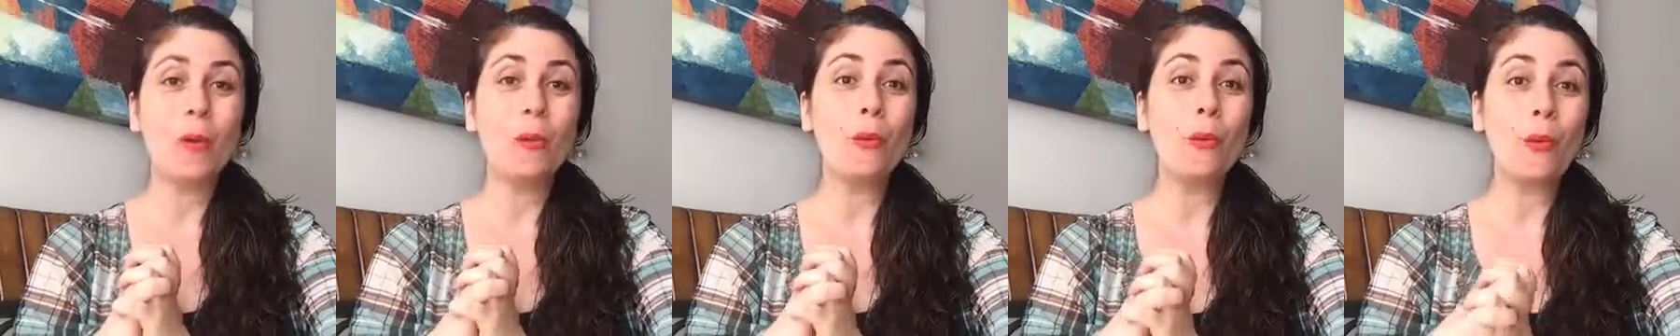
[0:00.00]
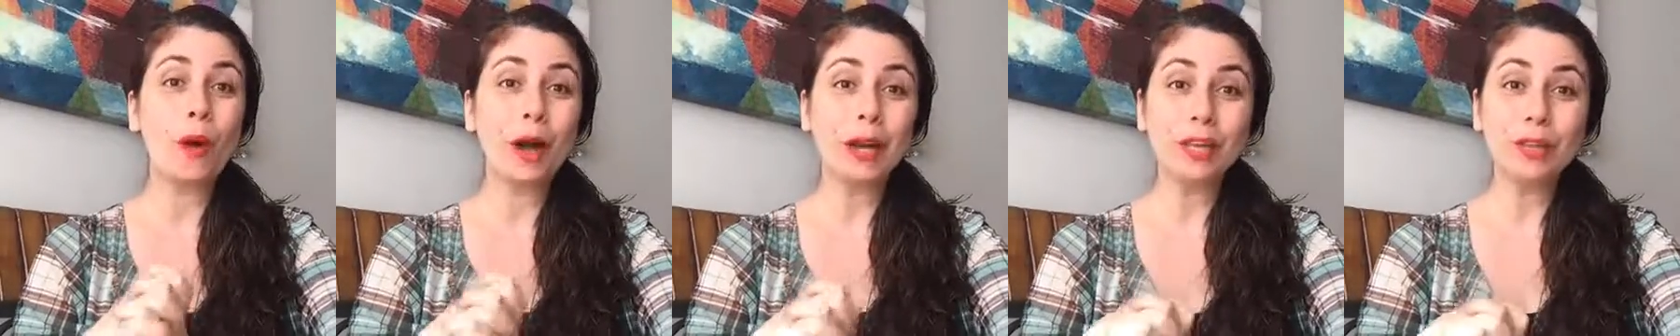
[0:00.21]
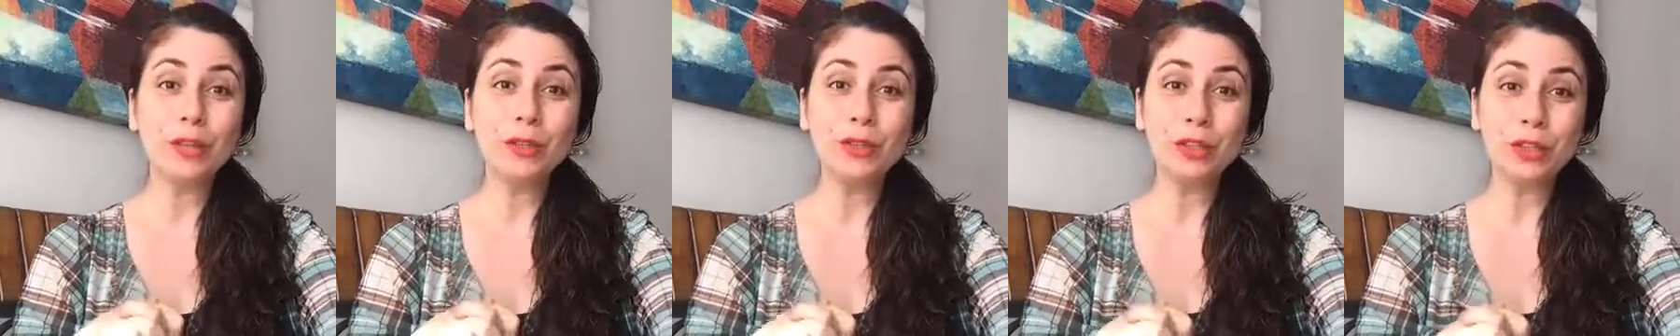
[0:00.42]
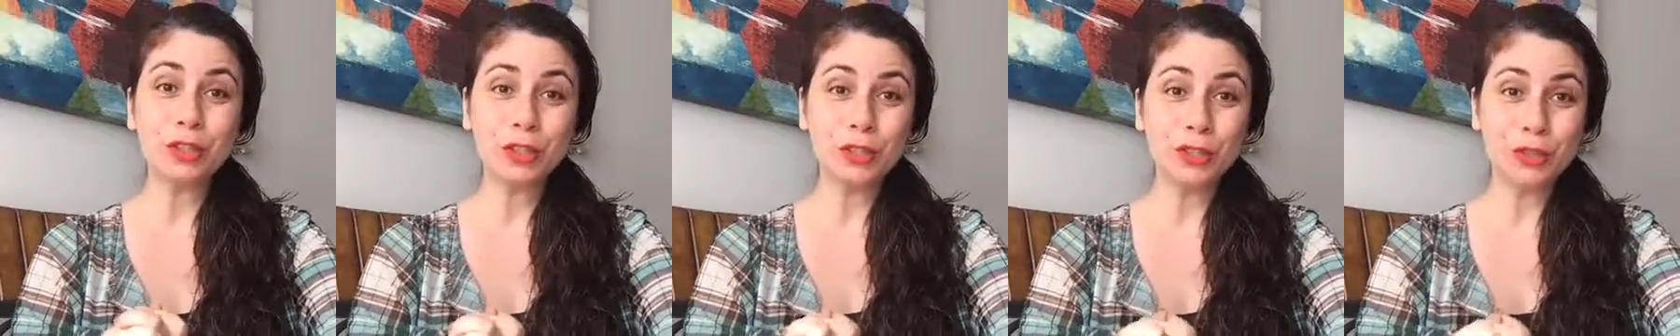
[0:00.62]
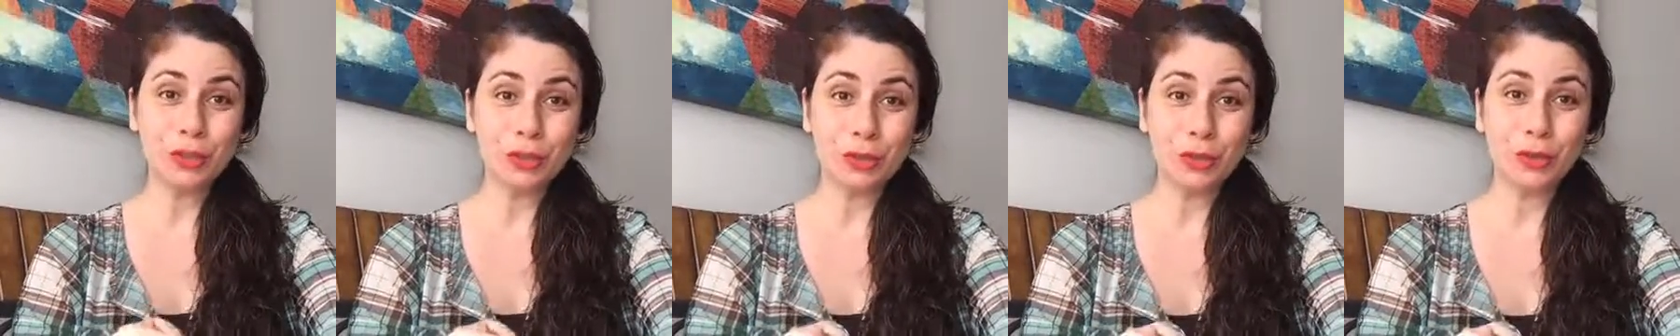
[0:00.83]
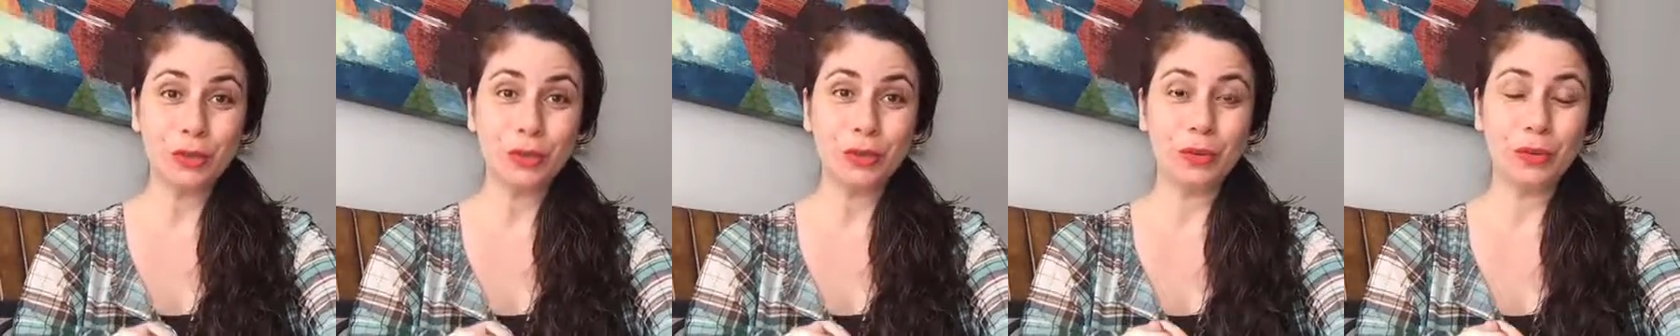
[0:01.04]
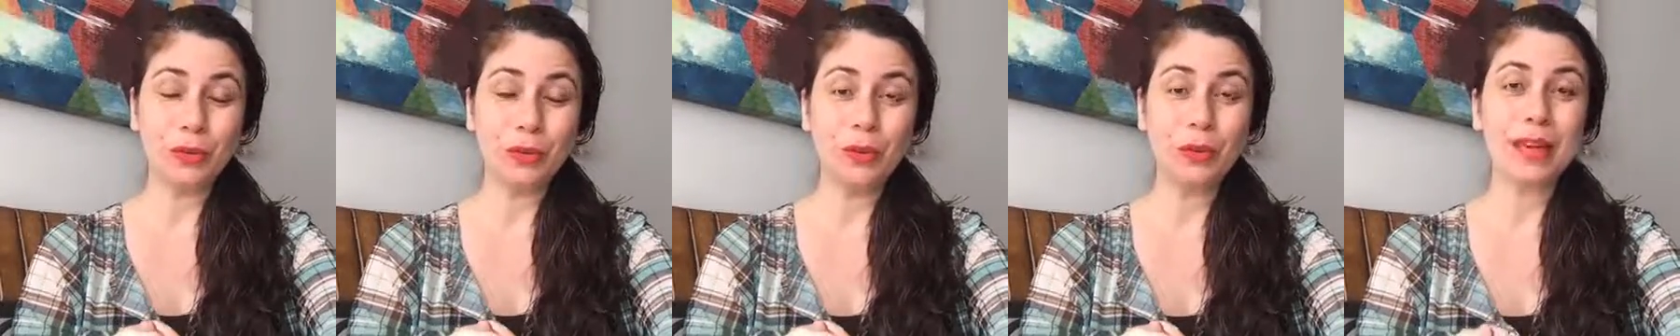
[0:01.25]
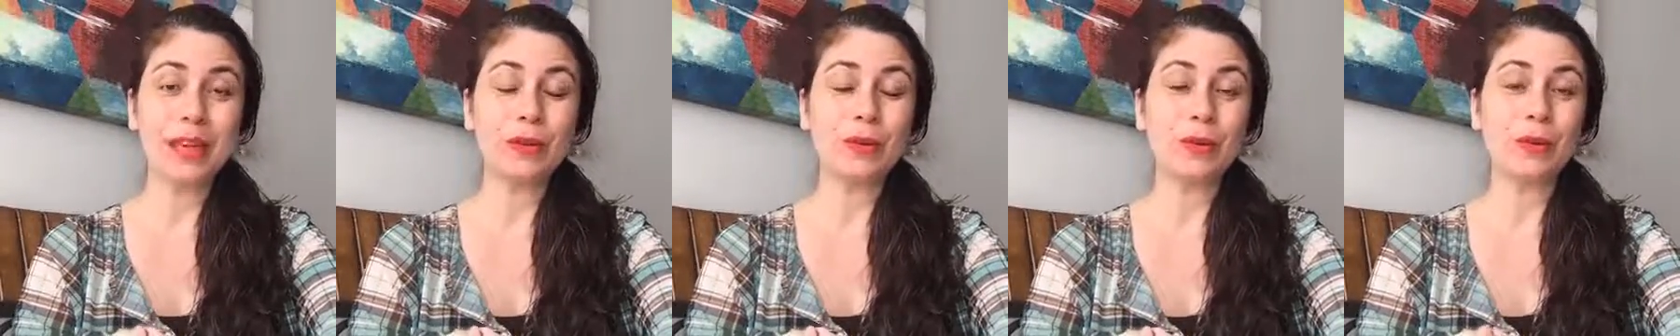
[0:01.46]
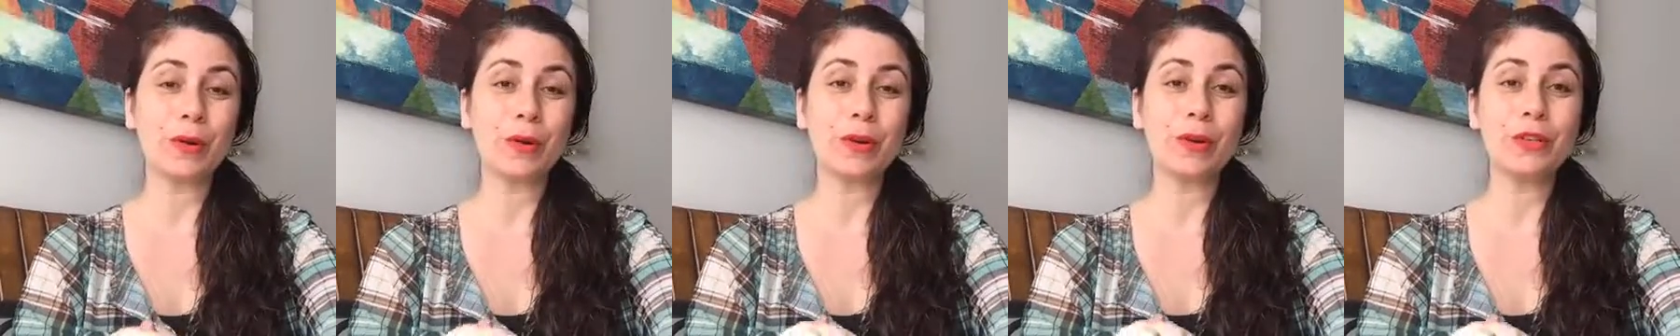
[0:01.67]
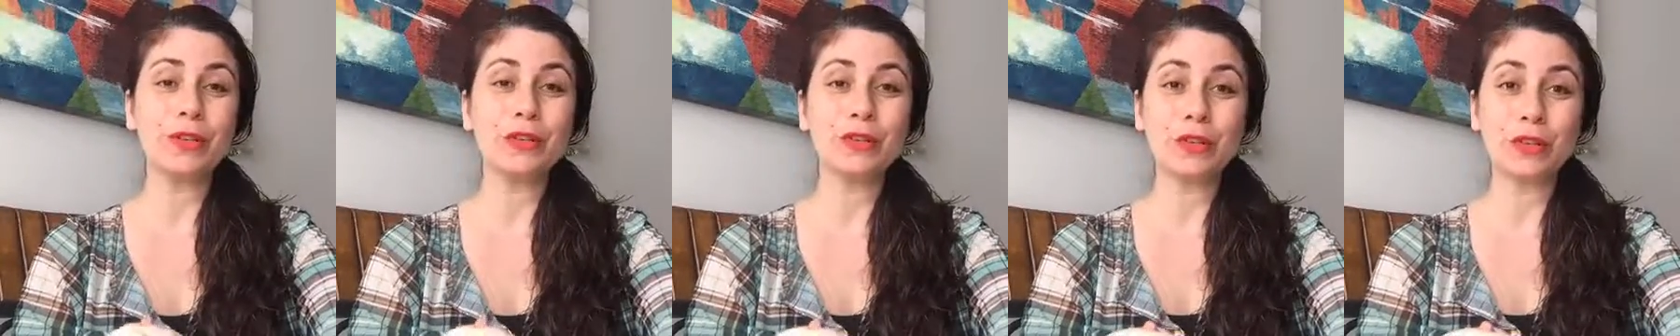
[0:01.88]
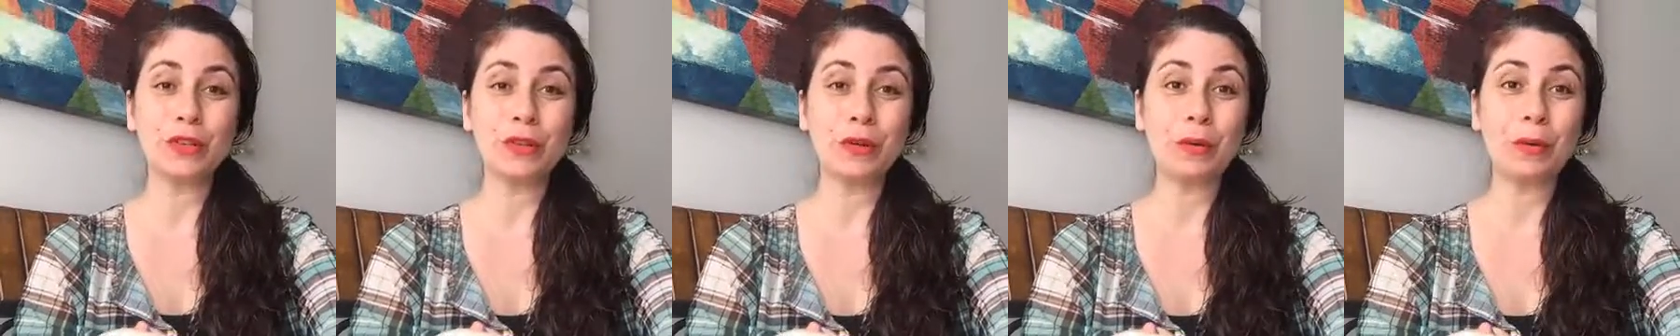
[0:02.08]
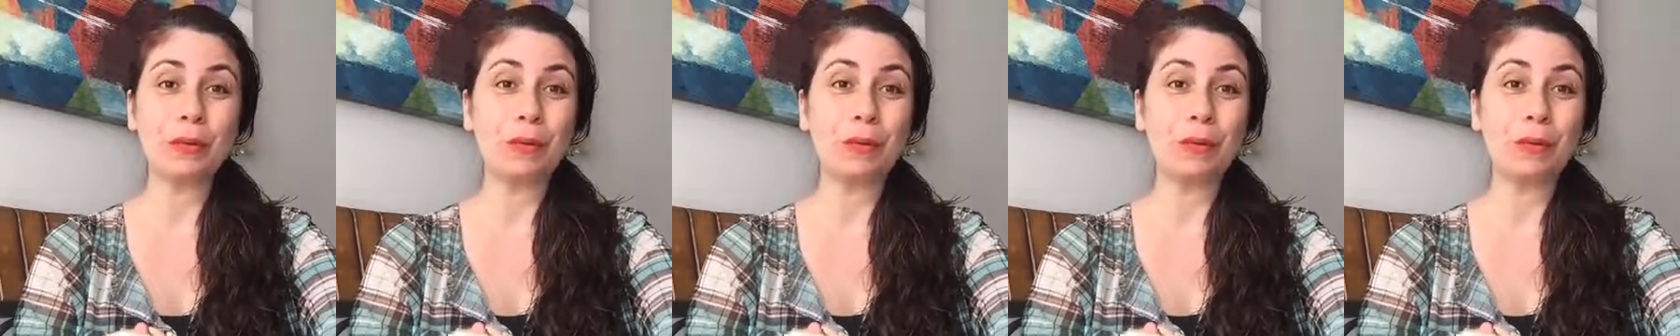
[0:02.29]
what you should do in order to